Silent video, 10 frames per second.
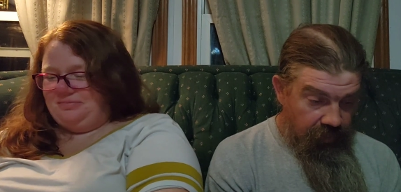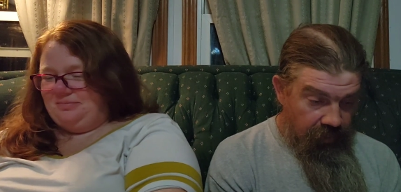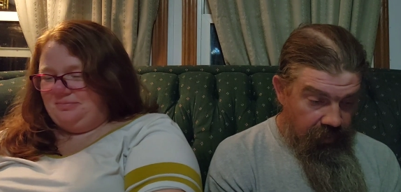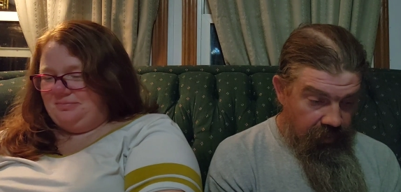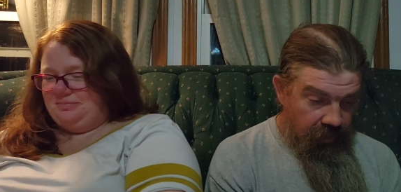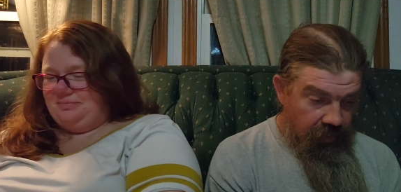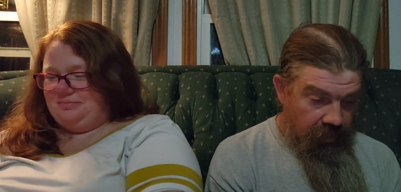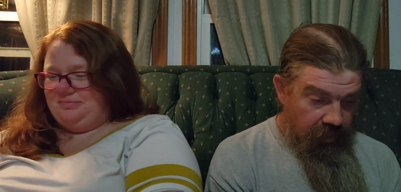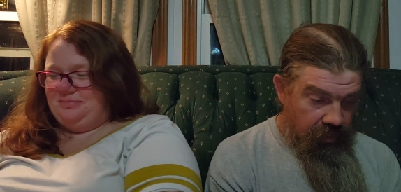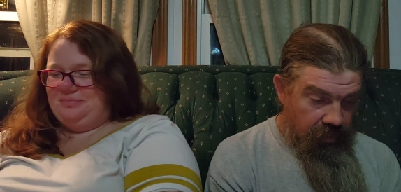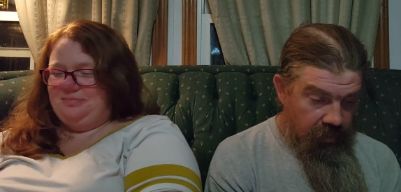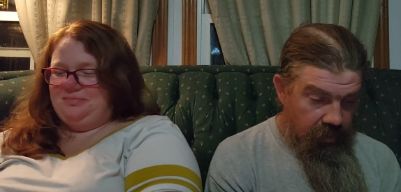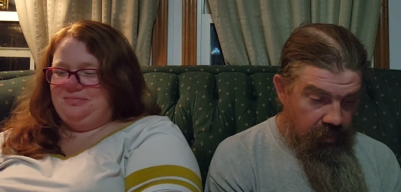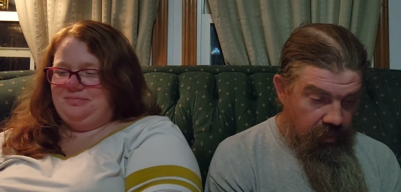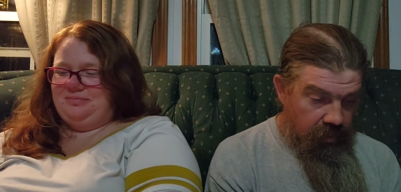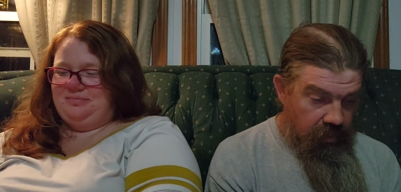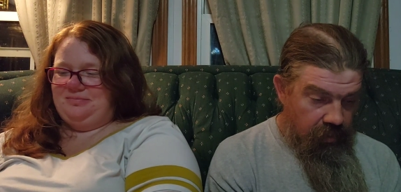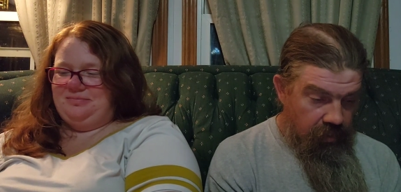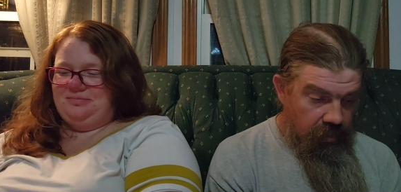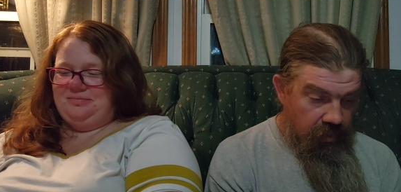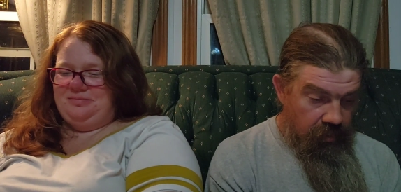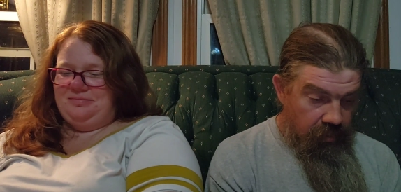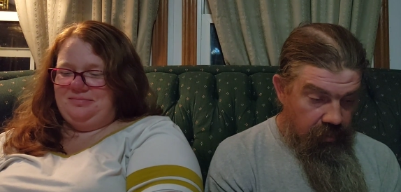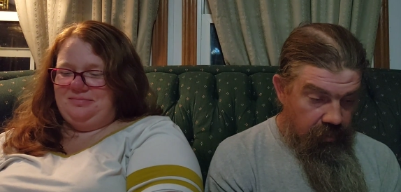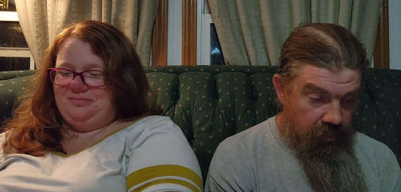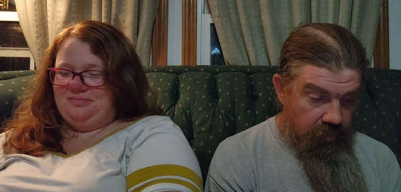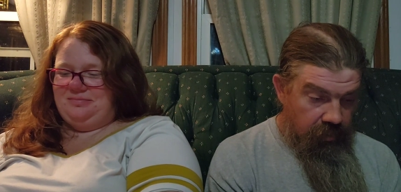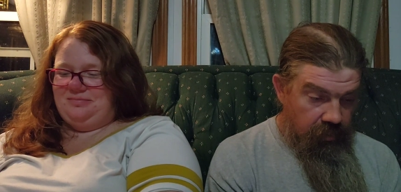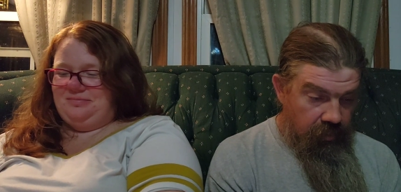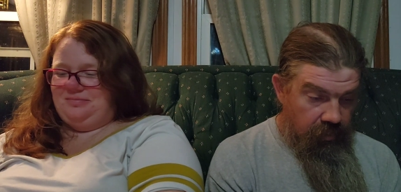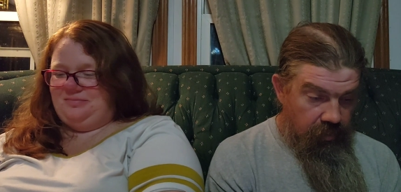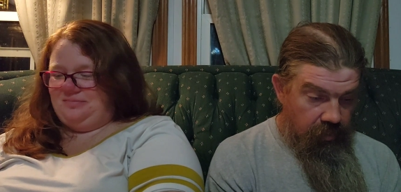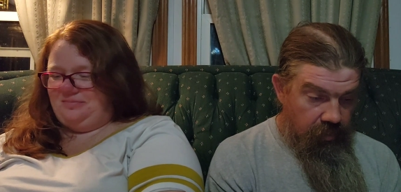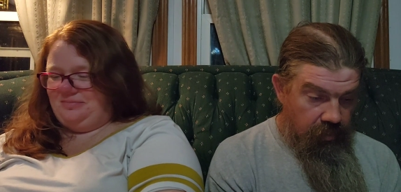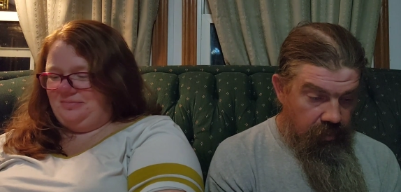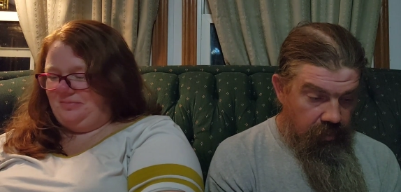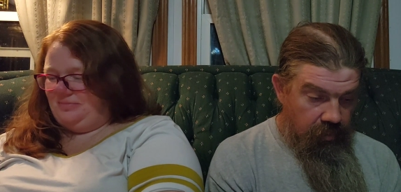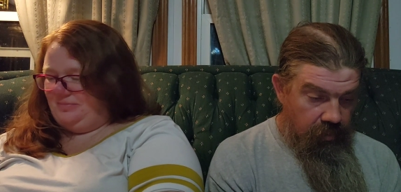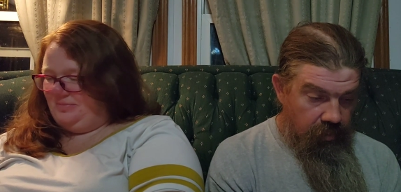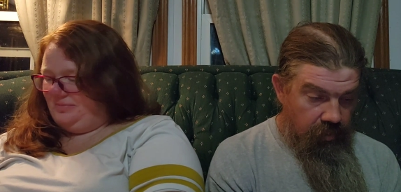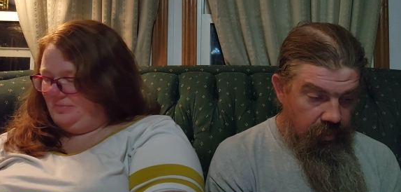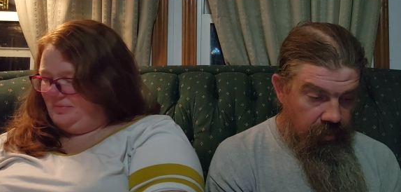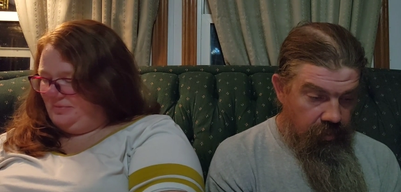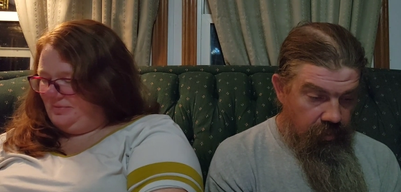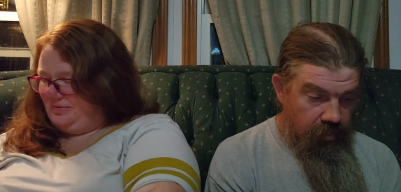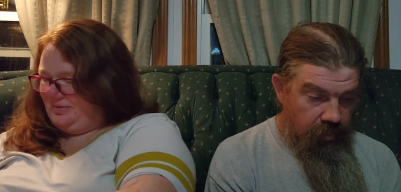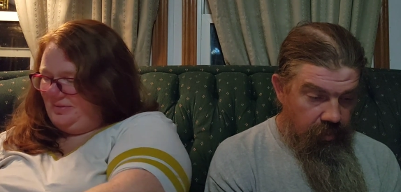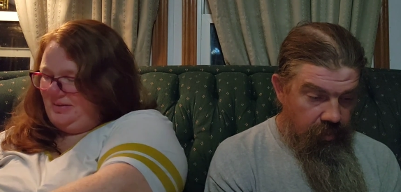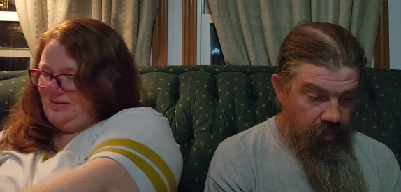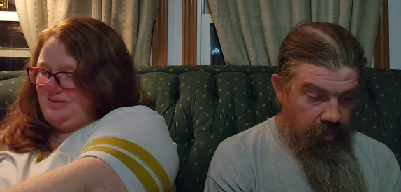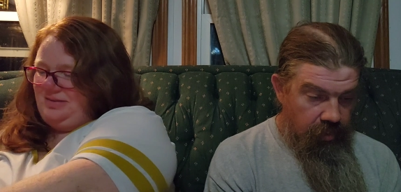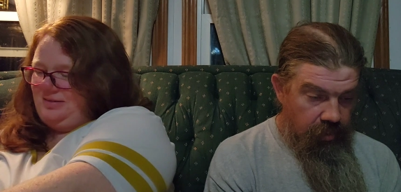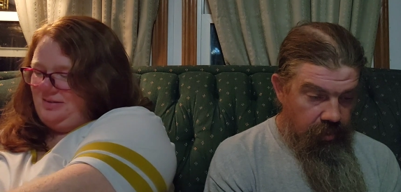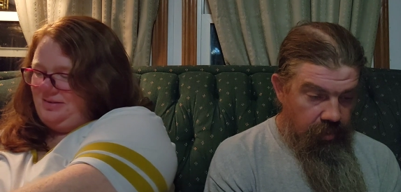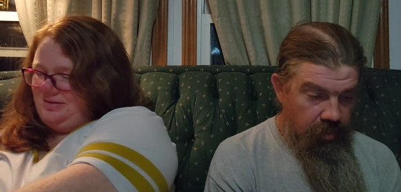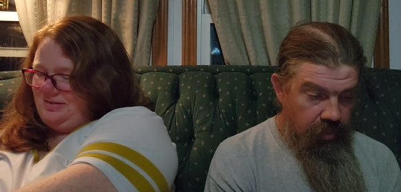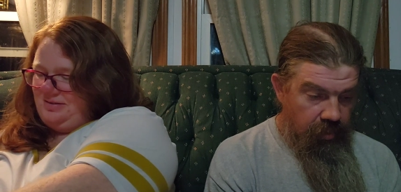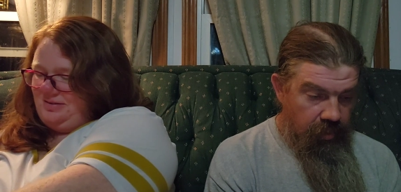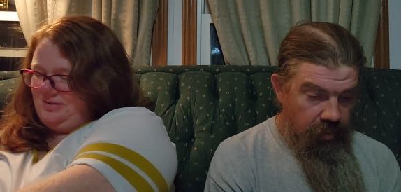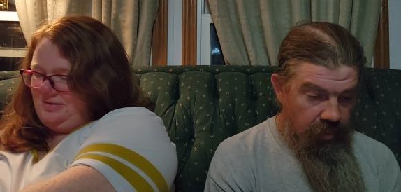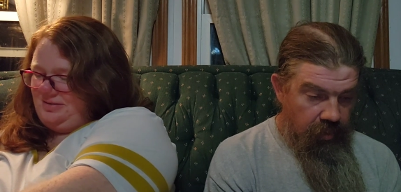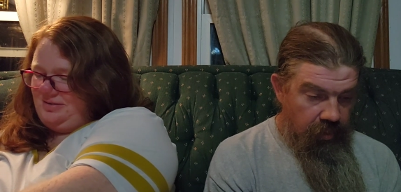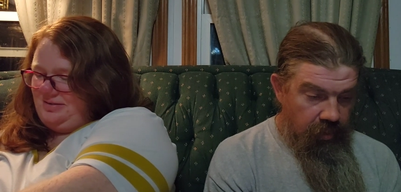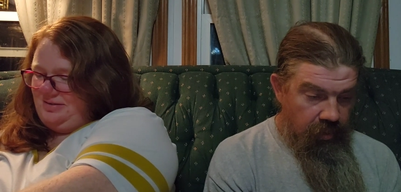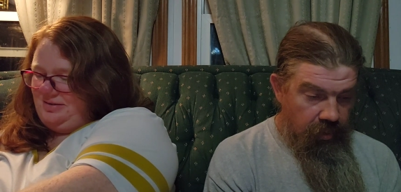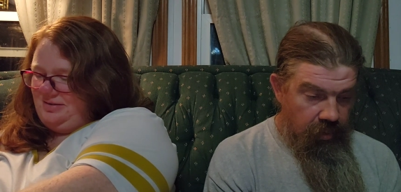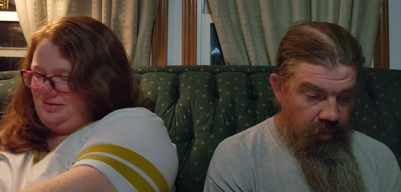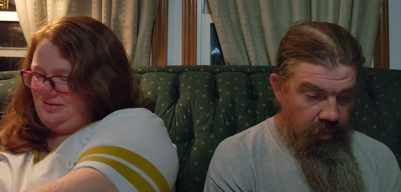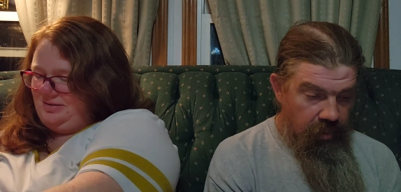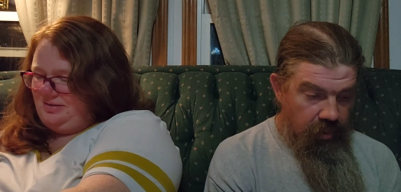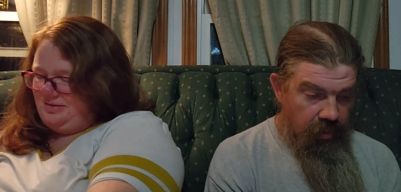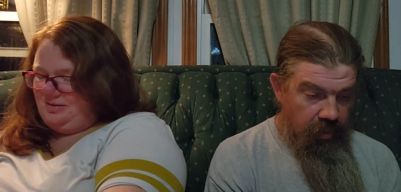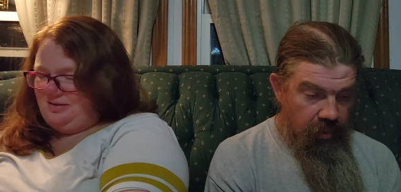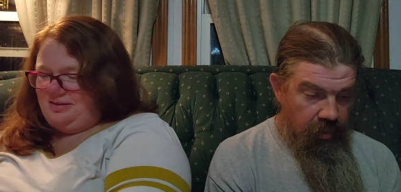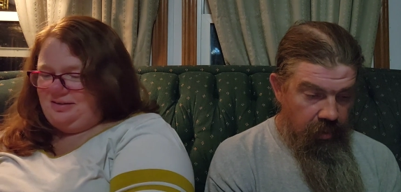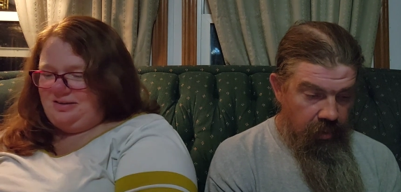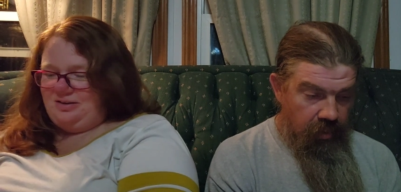No one is speaking in this clip.